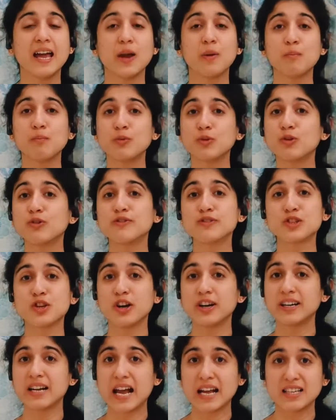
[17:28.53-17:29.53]
improves
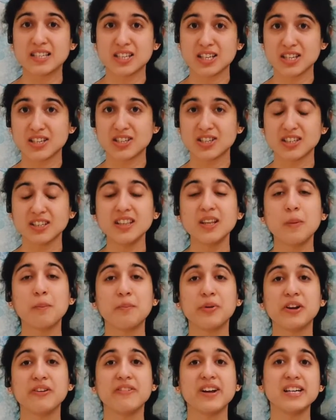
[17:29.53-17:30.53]
your digestion,
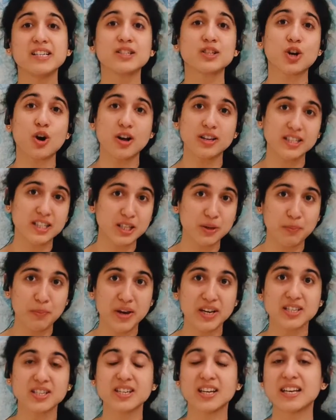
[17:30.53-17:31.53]
prevents
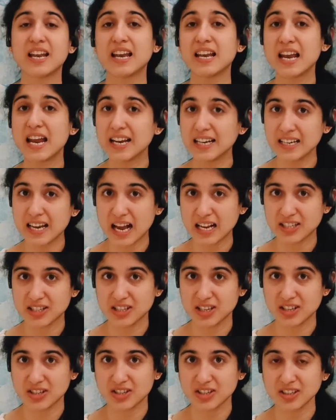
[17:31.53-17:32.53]
constipation and
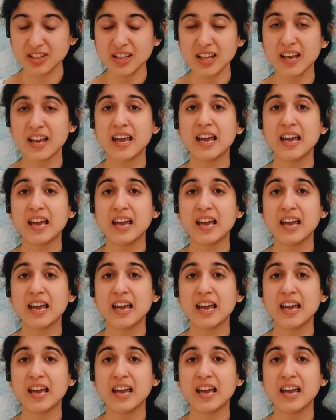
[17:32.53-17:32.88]
indigestion.